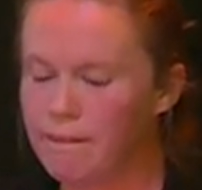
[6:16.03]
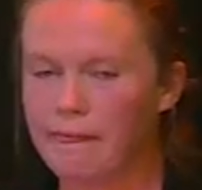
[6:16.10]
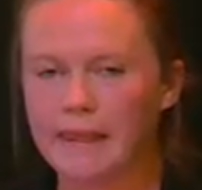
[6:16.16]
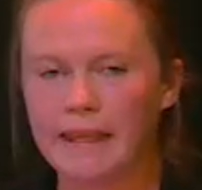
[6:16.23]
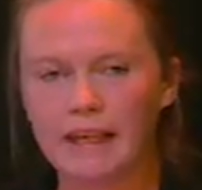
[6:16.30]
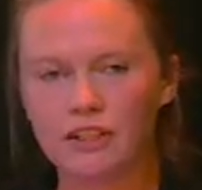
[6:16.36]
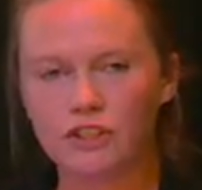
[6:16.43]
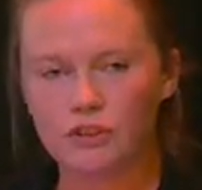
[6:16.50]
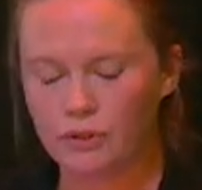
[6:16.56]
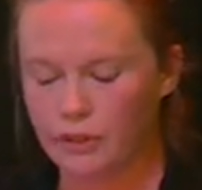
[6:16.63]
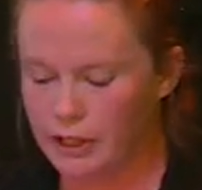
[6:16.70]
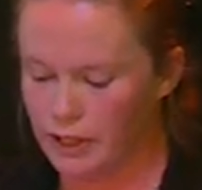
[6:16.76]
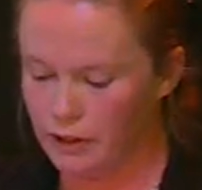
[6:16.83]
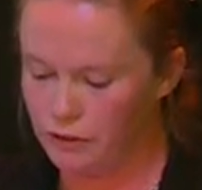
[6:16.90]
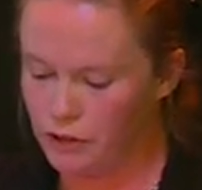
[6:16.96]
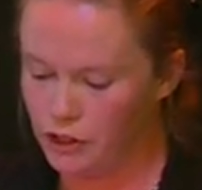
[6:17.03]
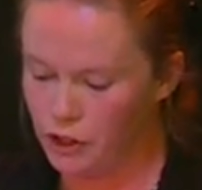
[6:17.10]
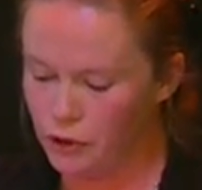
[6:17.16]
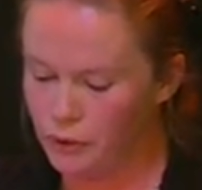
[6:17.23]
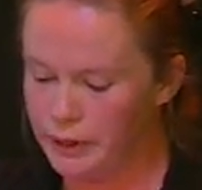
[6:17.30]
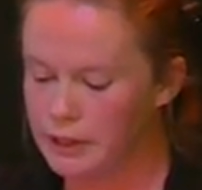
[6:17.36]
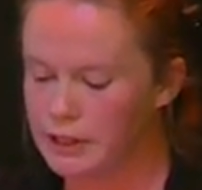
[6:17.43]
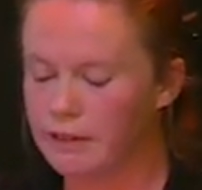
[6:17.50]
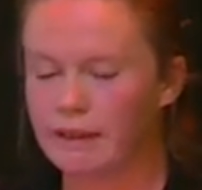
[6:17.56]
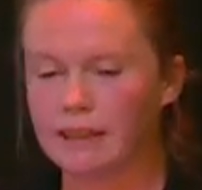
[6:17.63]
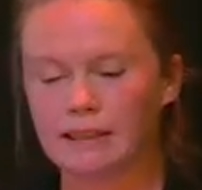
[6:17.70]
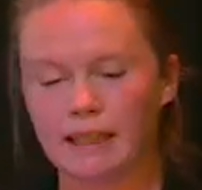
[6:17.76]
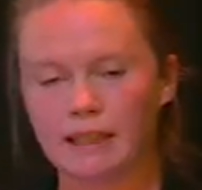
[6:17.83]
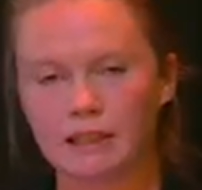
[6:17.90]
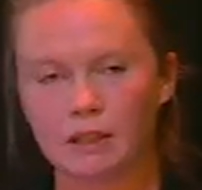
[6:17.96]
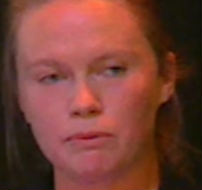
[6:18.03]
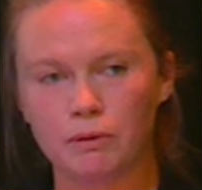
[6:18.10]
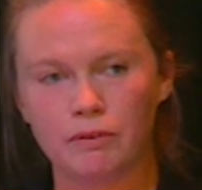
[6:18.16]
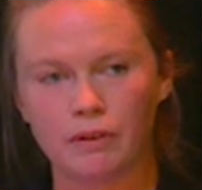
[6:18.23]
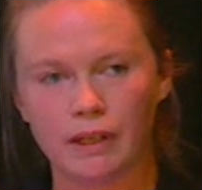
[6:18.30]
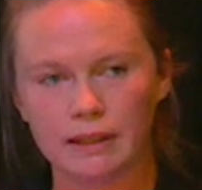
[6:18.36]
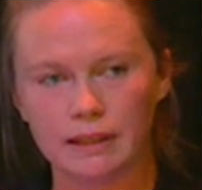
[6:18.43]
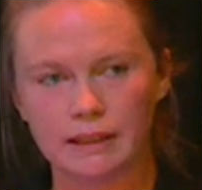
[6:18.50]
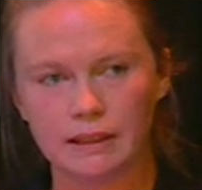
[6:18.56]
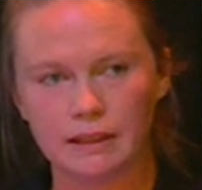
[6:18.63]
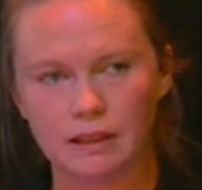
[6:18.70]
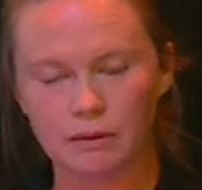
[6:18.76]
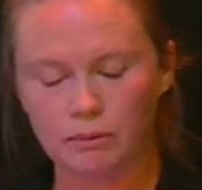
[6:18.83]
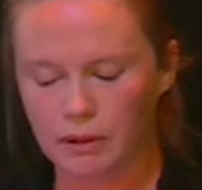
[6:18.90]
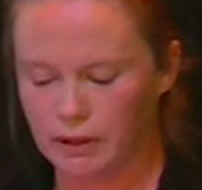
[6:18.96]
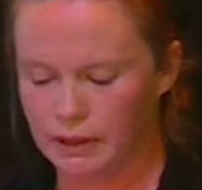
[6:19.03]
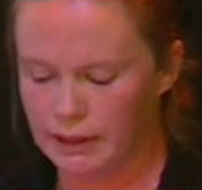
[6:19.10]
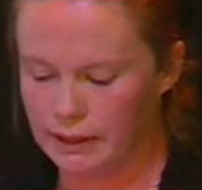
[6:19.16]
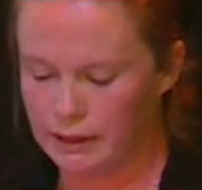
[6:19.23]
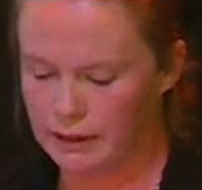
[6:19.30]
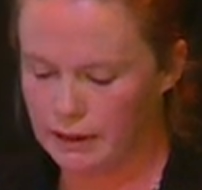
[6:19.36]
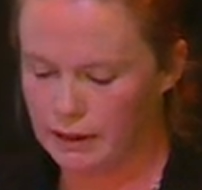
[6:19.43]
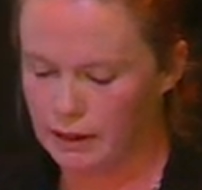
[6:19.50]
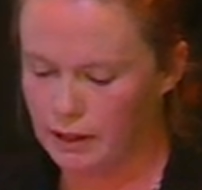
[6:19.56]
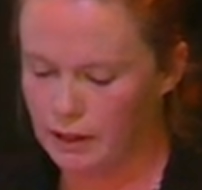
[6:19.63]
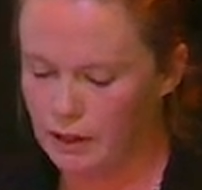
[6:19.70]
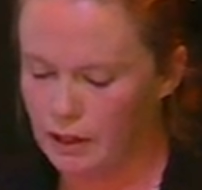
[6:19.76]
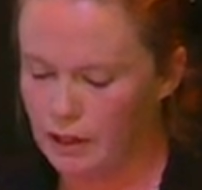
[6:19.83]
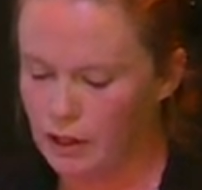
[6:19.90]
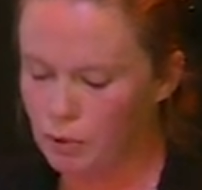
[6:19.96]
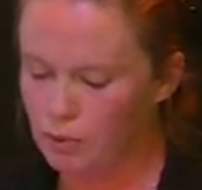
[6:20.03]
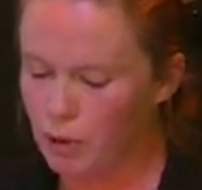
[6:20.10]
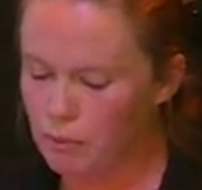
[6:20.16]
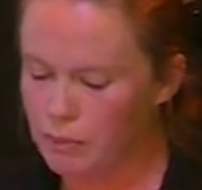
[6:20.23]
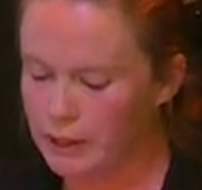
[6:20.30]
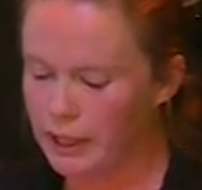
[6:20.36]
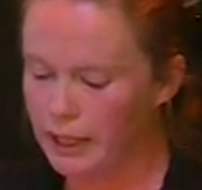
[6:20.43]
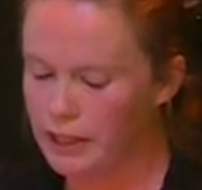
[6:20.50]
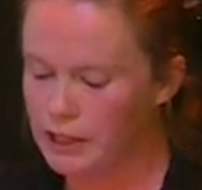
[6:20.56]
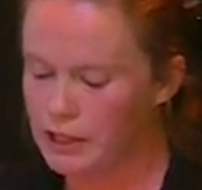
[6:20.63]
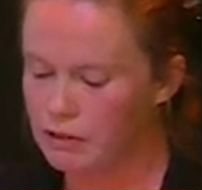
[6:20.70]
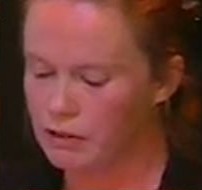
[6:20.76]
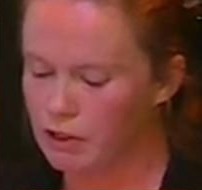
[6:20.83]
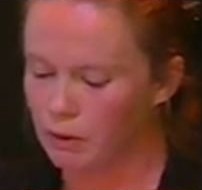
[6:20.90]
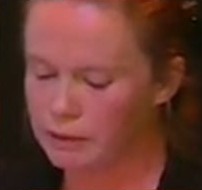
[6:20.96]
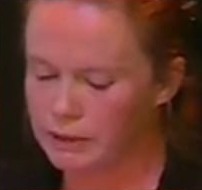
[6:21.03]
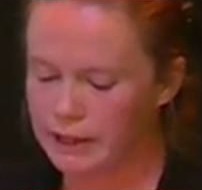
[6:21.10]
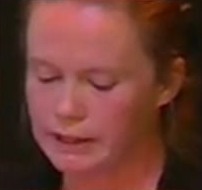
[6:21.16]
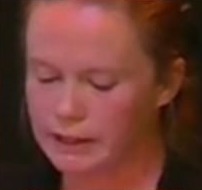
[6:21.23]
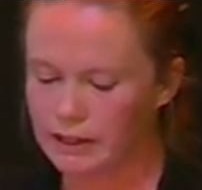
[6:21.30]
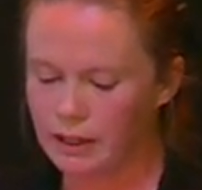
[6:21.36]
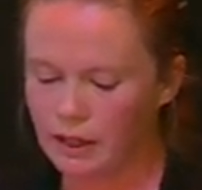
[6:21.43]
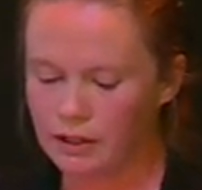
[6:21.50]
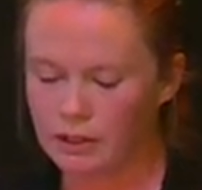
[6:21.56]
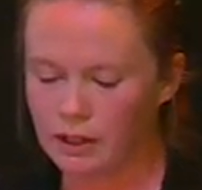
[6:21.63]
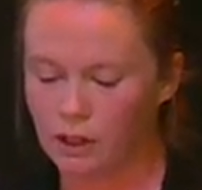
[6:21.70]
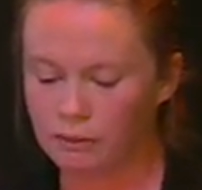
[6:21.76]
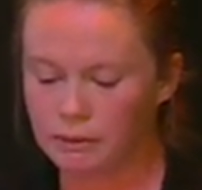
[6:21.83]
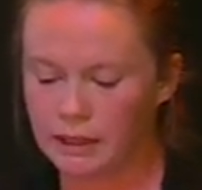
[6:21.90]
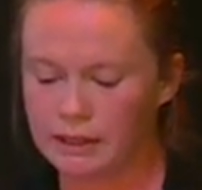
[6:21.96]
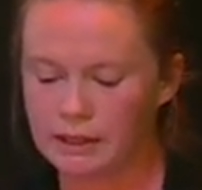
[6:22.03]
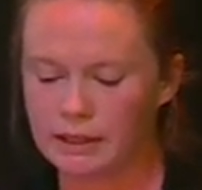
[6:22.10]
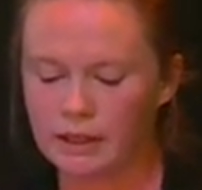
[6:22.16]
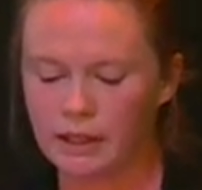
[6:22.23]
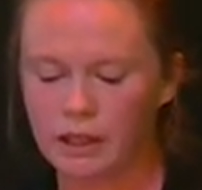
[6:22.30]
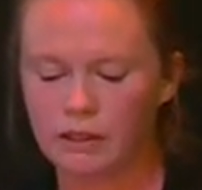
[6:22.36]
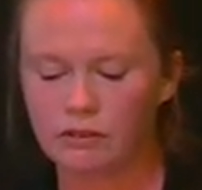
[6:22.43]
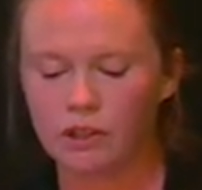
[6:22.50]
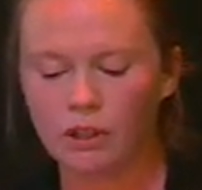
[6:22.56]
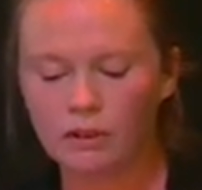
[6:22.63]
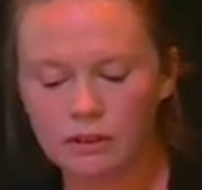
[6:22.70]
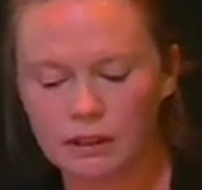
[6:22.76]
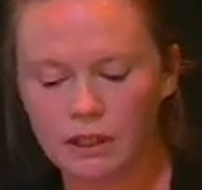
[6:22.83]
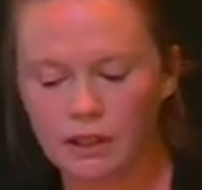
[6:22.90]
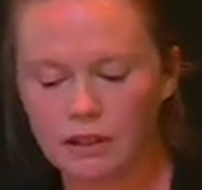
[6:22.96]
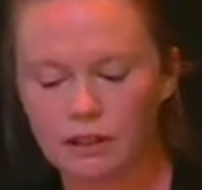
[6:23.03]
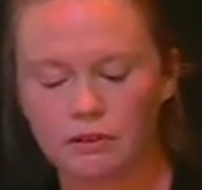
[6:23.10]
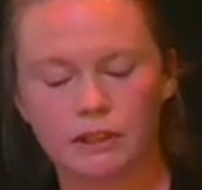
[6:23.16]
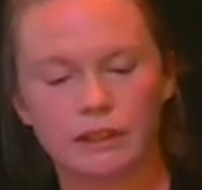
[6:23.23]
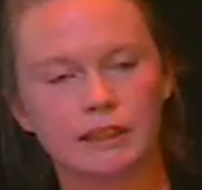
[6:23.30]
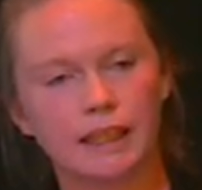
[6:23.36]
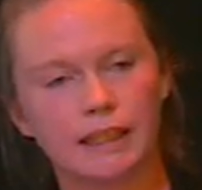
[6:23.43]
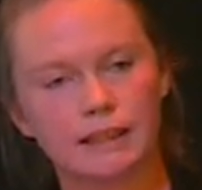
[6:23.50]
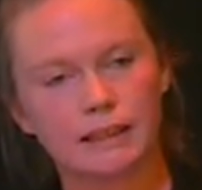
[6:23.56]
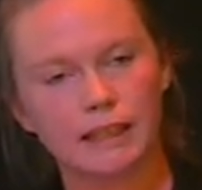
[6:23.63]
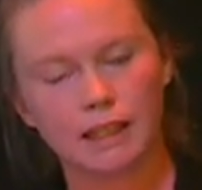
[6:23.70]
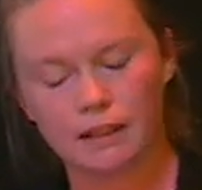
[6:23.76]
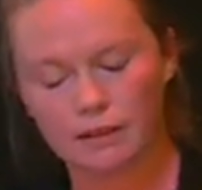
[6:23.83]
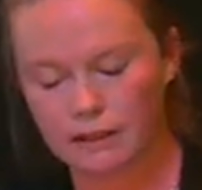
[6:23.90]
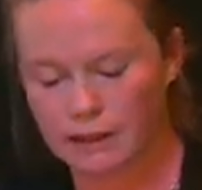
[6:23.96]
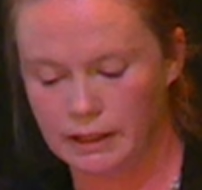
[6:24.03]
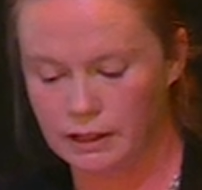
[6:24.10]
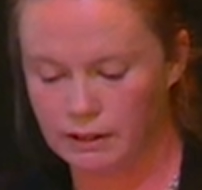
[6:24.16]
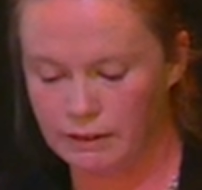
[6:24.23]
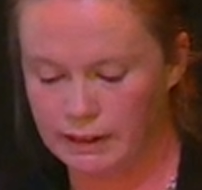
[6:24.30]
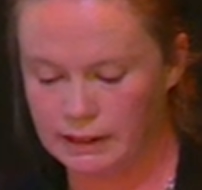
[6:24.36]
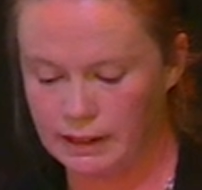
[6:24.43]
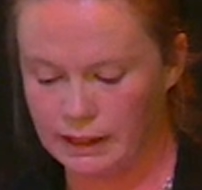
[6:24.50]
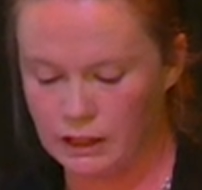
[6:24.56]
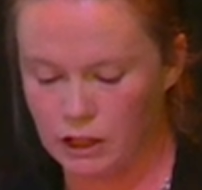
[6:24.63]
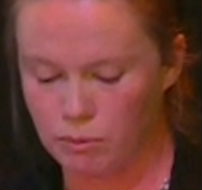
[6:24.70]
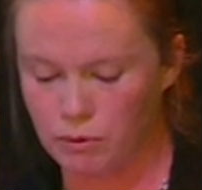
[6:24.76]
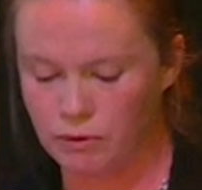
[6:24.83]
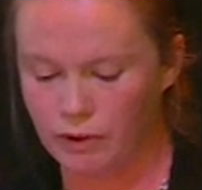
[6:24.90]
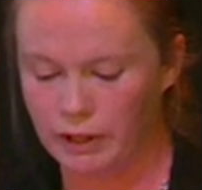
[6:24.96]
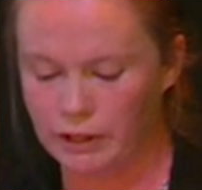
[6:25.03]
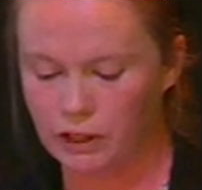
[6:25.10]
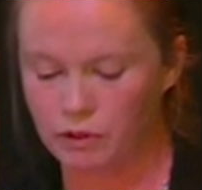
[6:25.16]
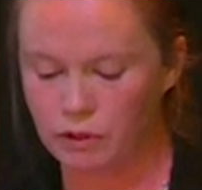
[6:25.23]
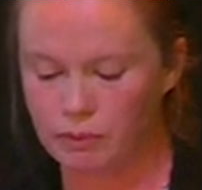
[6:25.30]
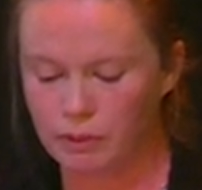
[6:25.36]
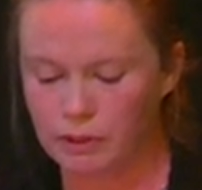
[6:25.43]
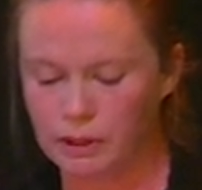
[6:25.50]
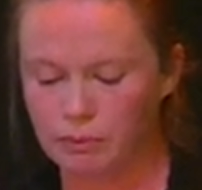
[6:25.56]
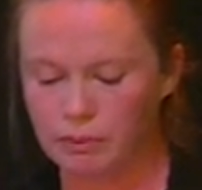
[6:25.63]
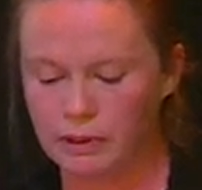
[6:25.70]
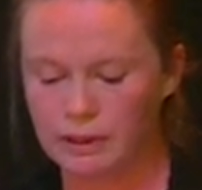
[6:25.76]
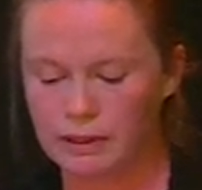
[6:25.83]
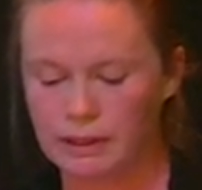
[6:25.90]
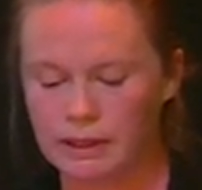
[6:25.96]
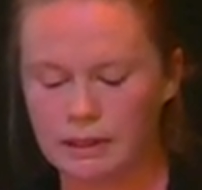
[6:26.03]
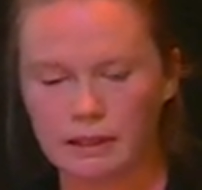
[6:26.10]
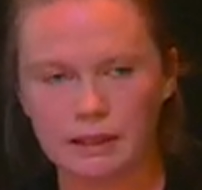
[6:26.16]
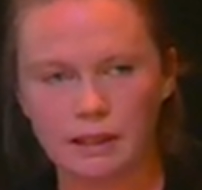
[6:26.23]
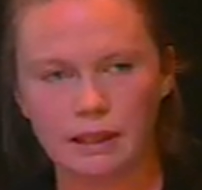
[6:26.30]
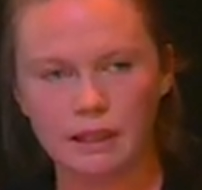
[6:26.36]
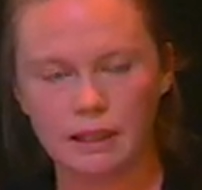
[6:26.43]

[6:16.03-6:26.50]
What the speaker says: the entry of new indirect access providers into the market, the publication of an updated code of conduct which sets out indirect access providers' responsibilities,